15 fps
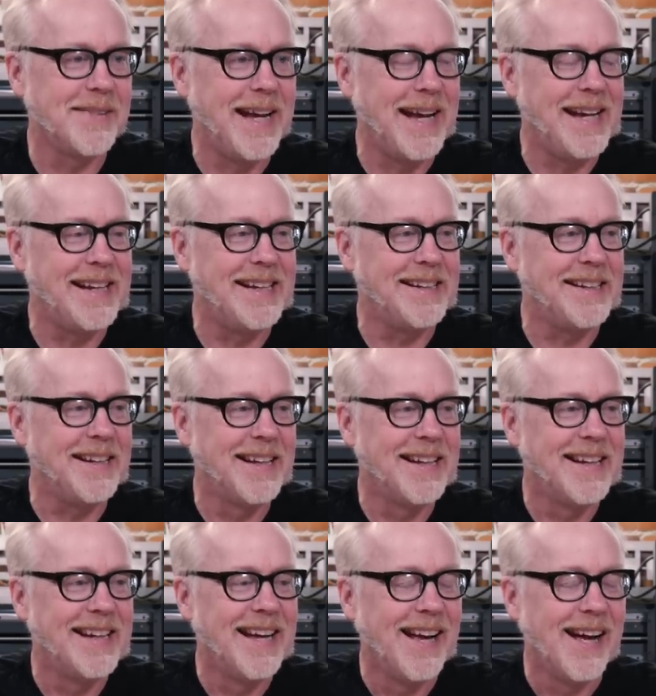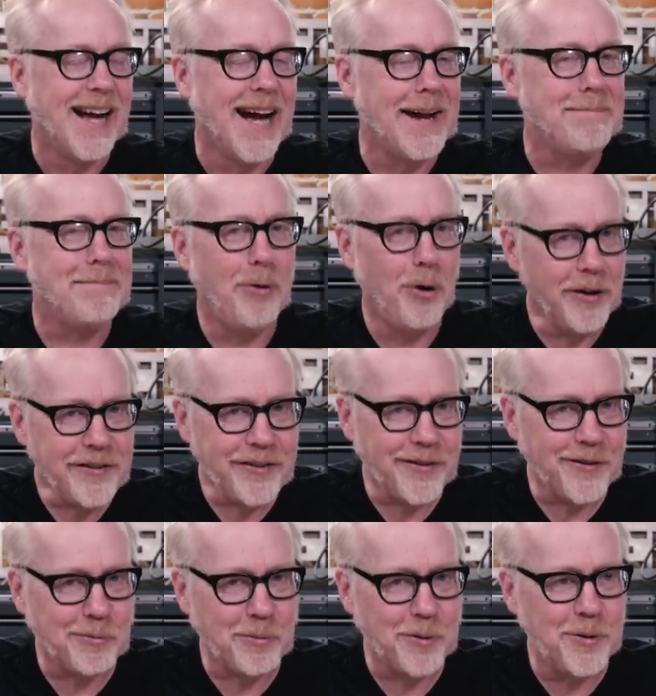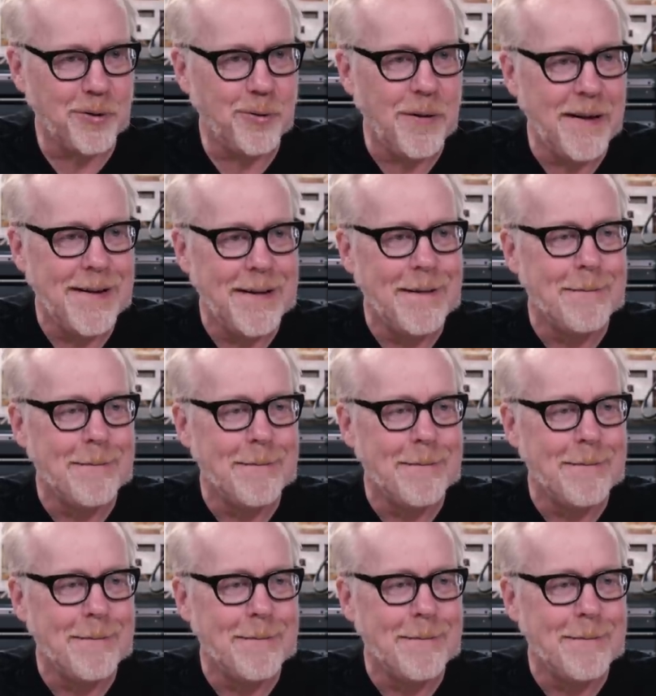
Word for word: And I pushed through